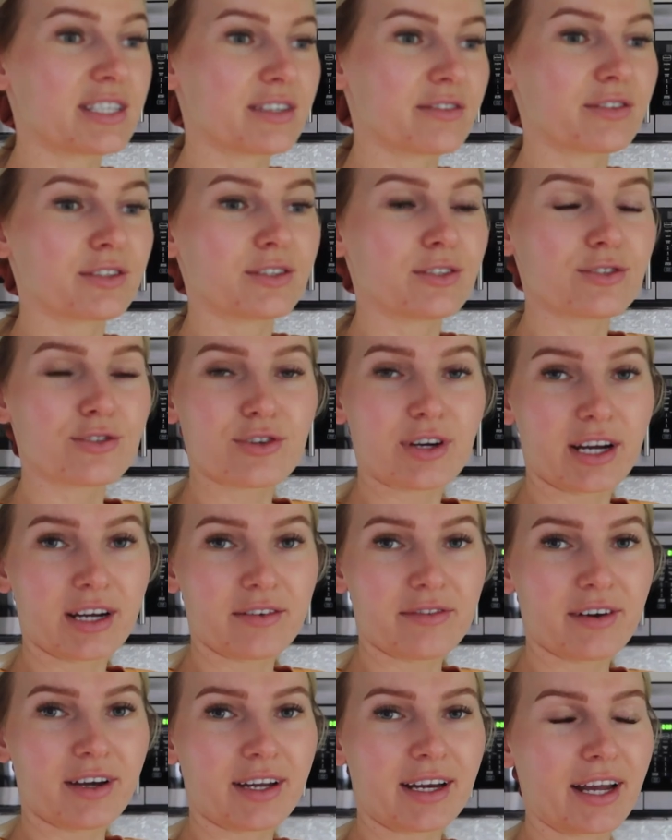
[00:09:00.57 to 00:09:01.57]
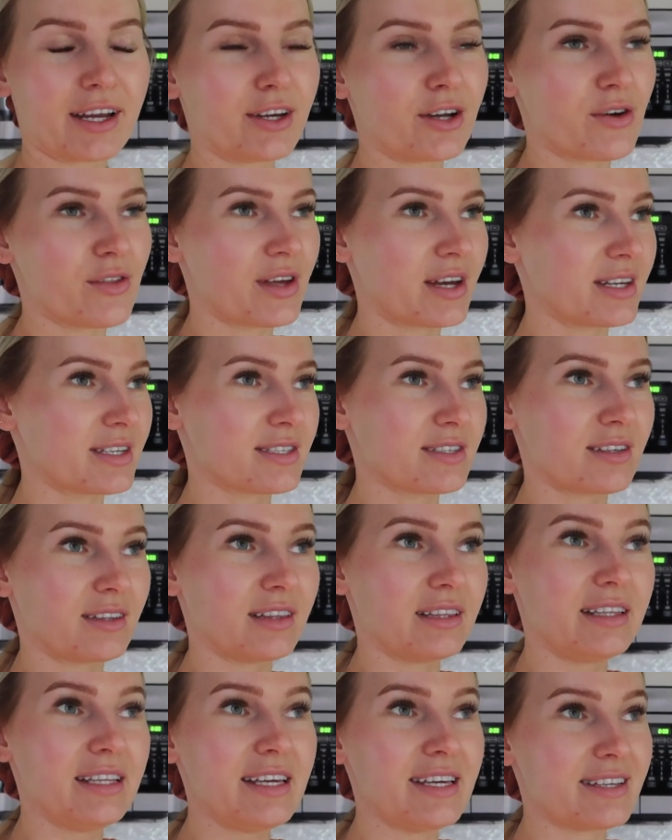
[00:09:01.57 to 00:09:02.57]
difficult trying to find. I know that is the
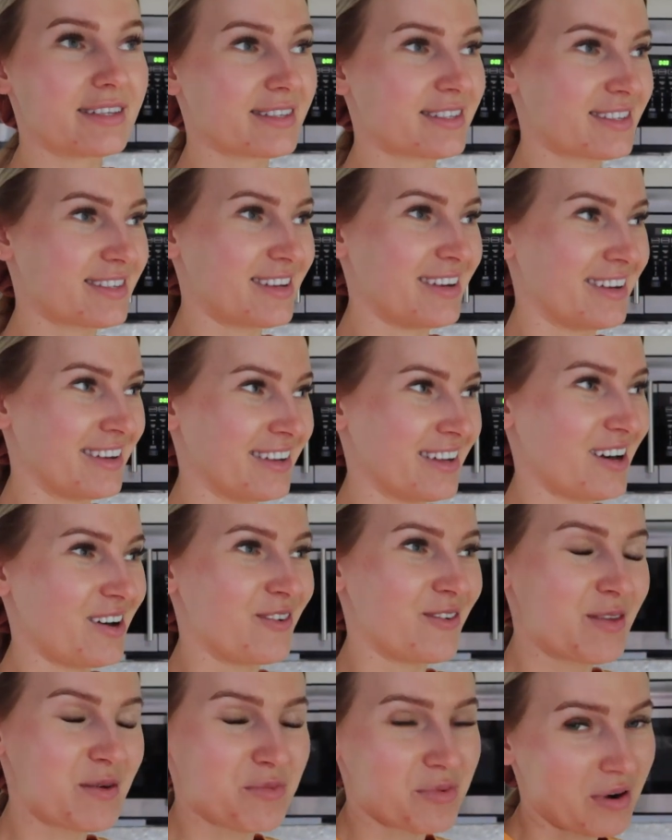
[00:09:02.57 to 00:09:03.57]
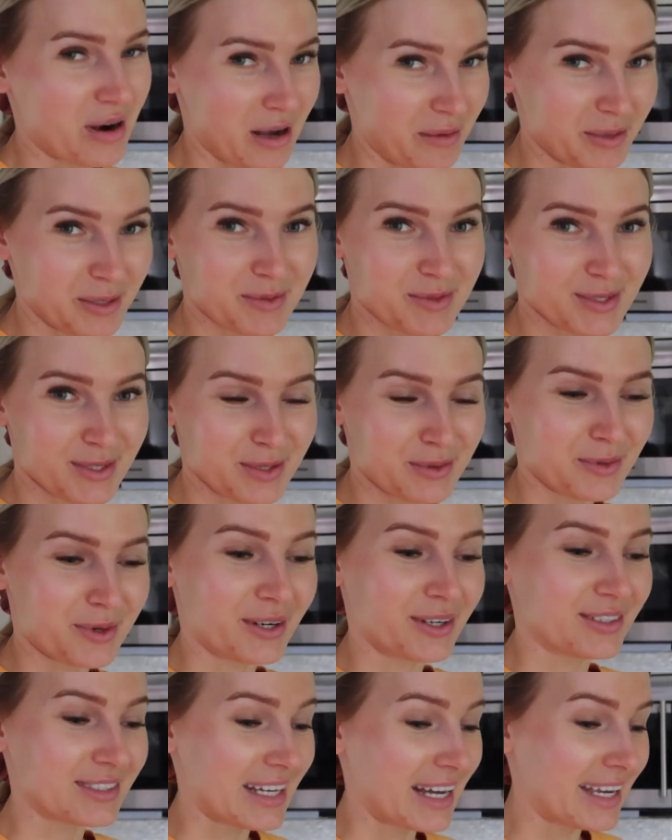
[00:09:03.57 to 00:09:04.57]
least of the problems in the
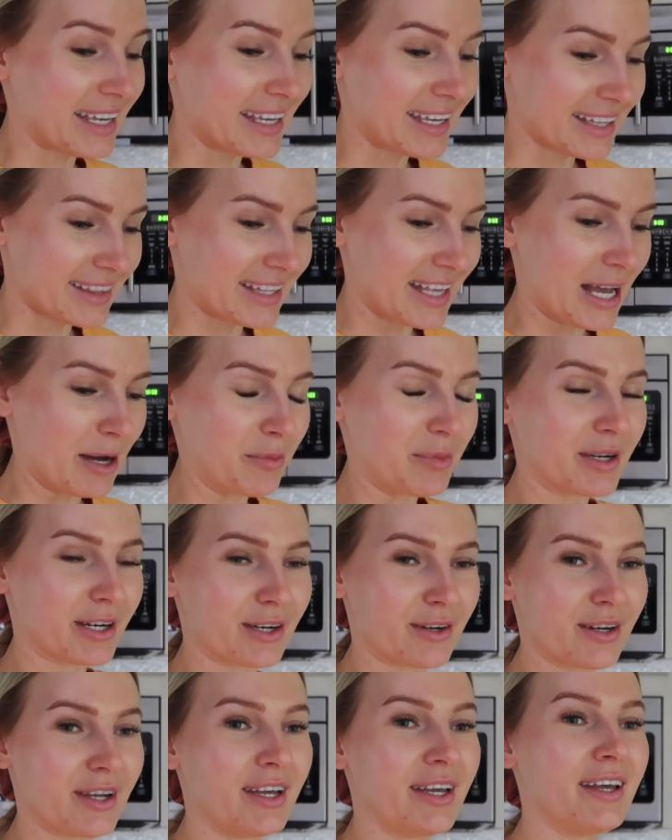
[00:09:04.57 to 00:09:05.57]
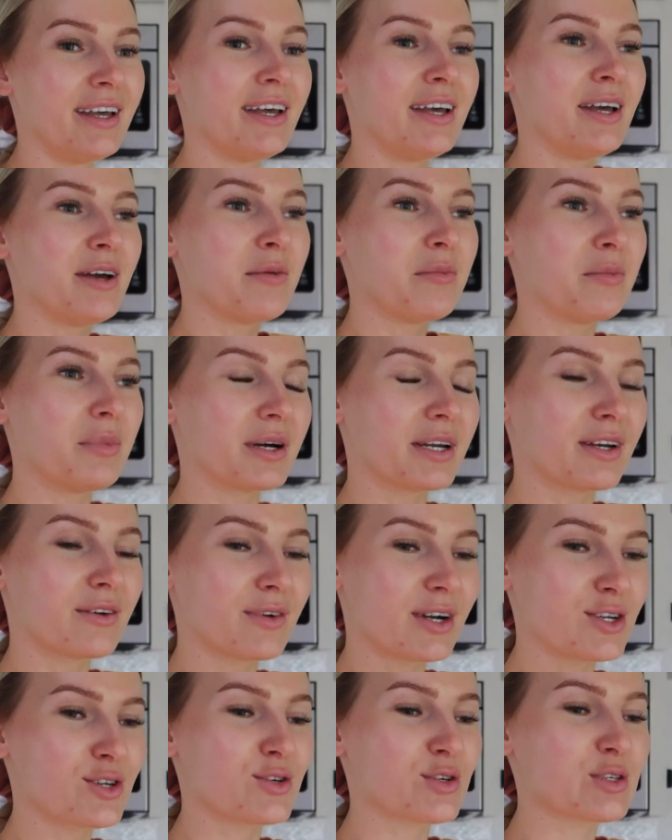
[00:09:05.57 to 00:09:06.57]
world. I get that, but in
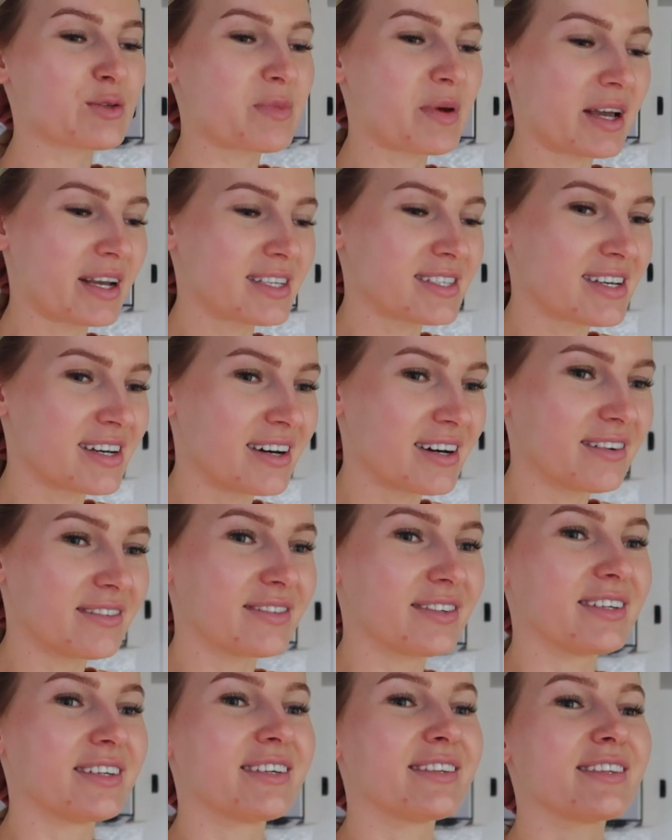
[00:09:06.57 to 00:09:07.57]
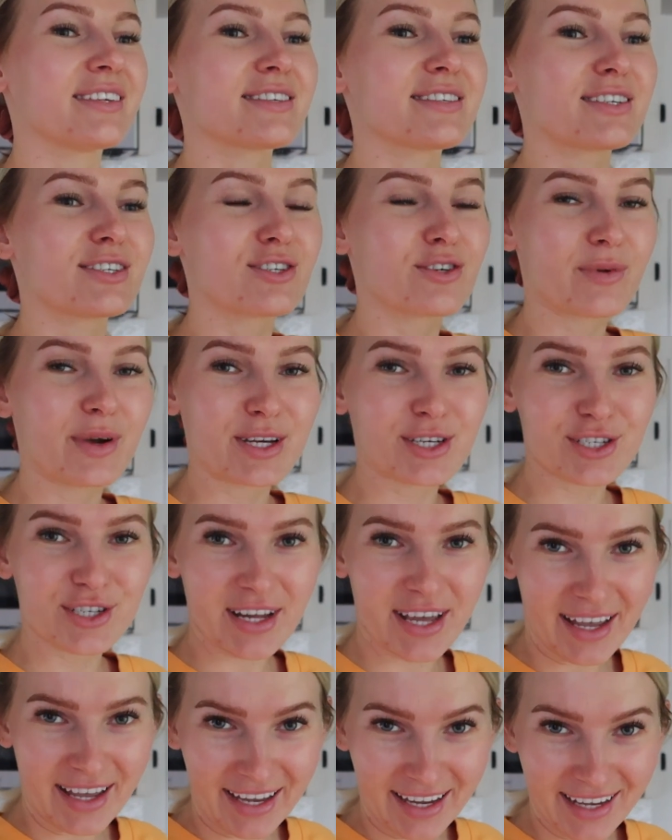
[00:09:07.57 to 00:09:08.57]
retrospect of the situation
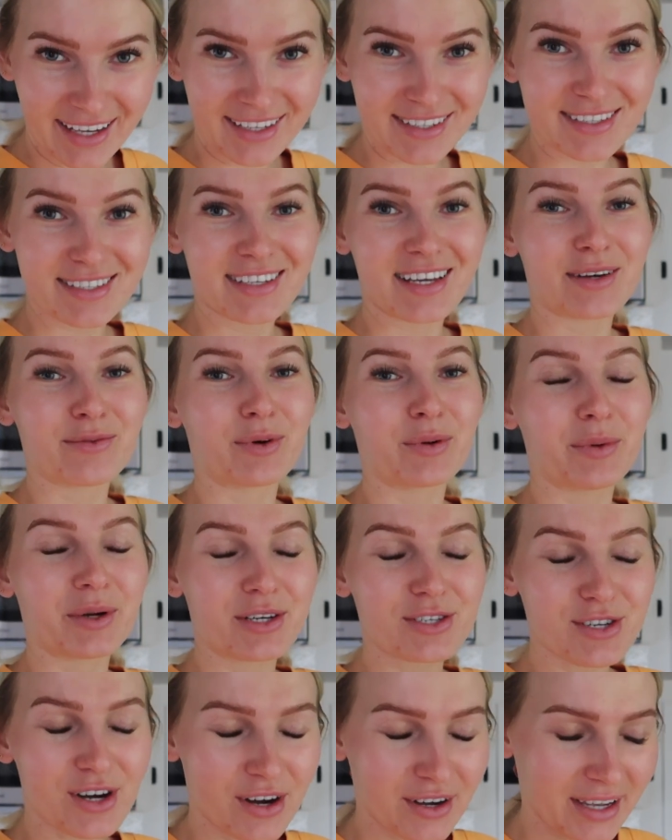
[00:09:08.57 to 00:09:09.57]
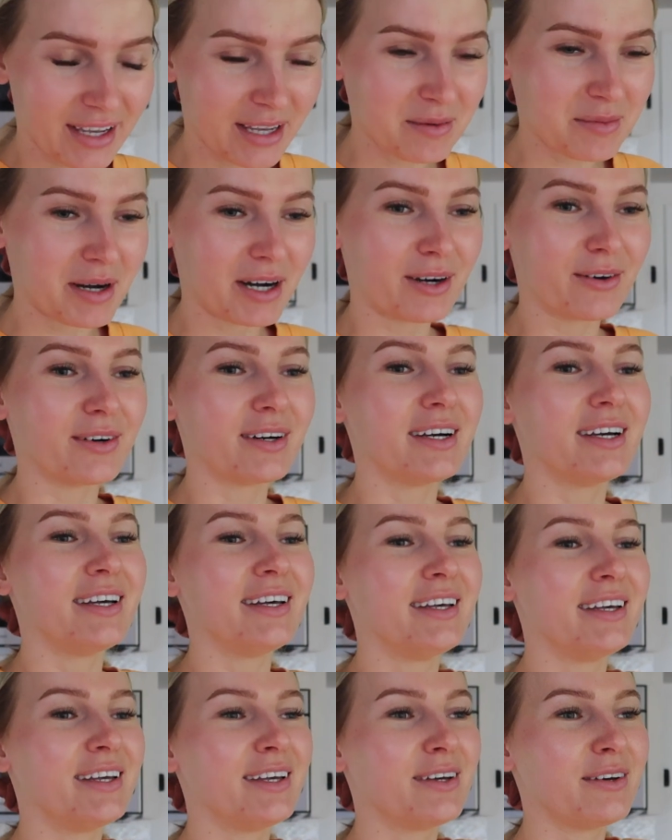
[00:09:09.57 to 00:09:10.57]
at hand and what we were talking about,
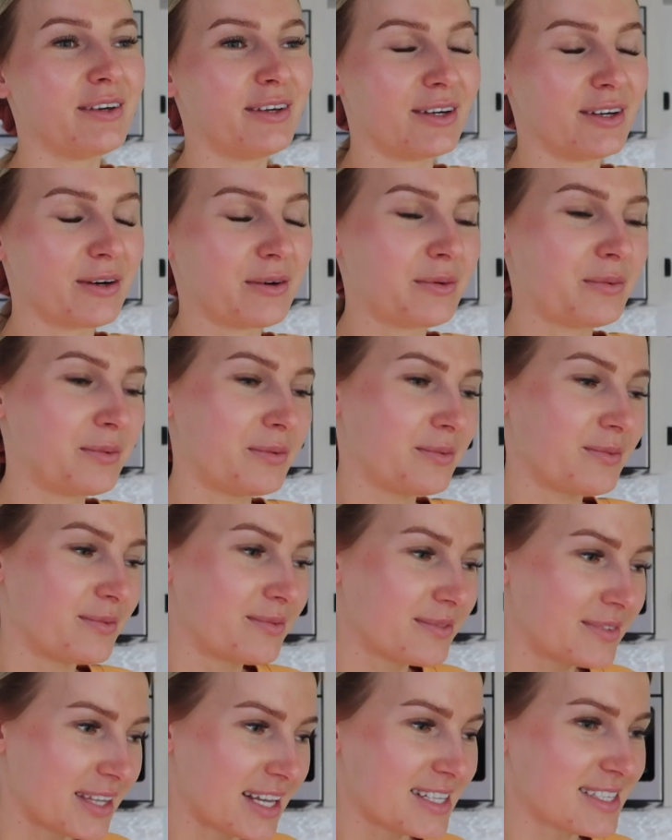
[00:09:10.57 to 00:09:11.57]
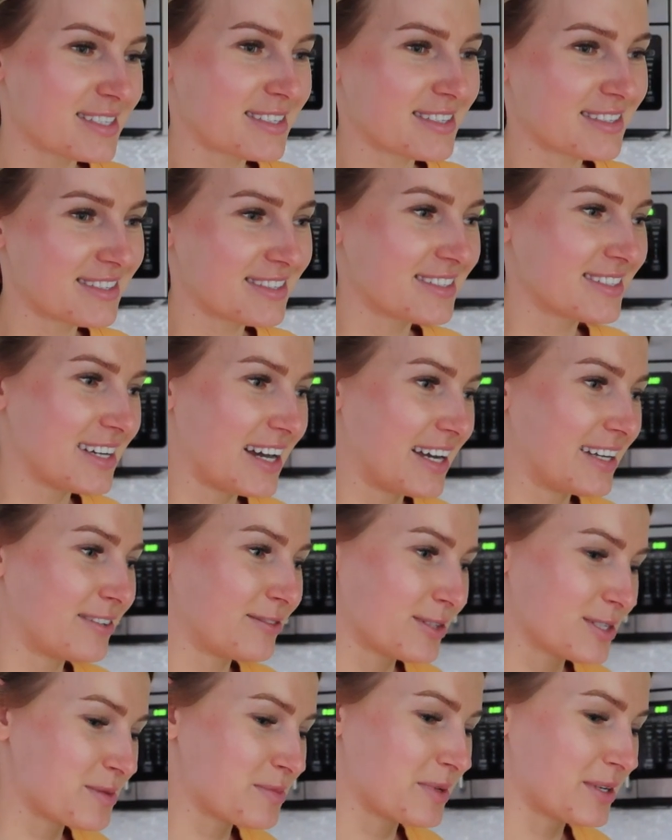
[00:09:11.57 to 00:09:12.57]
you know, that's kind of
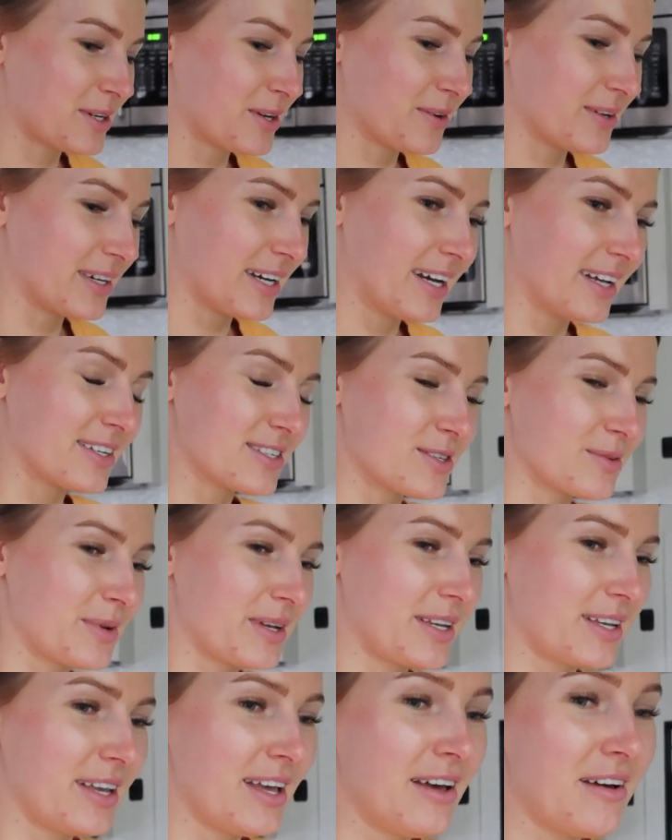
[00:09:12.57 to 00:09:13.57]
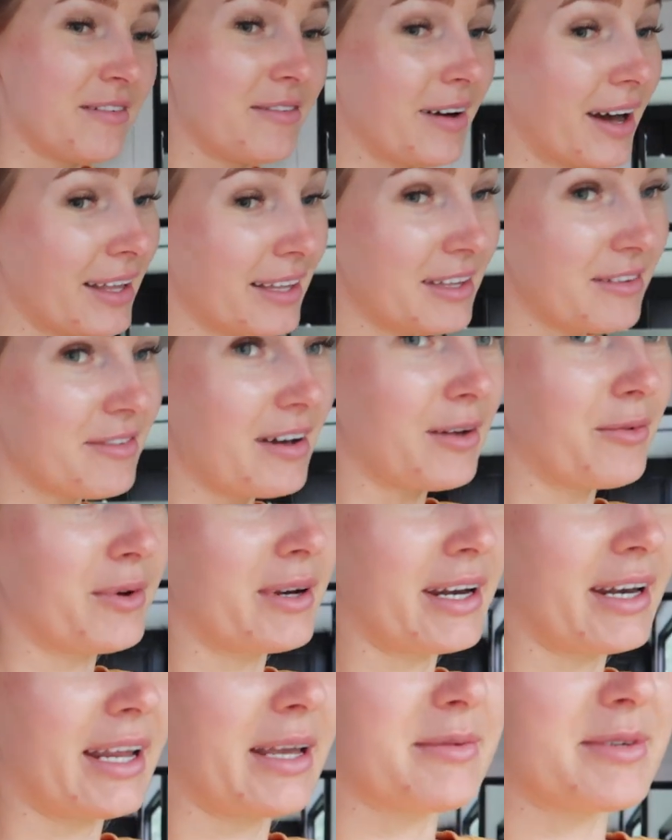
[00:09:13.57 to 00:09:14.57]
what's been going on. So we finally found one
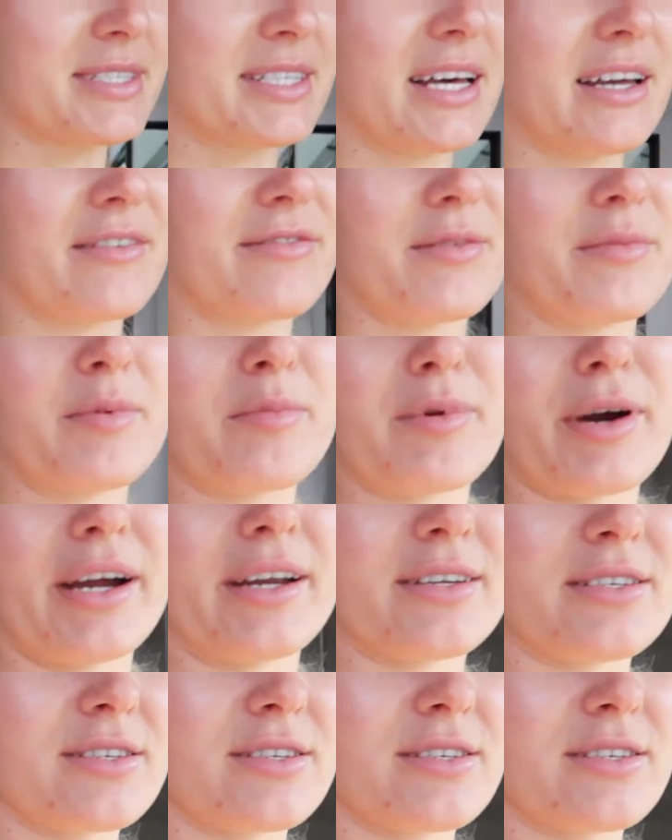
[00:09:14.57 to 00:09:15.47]
on Amazon from the brand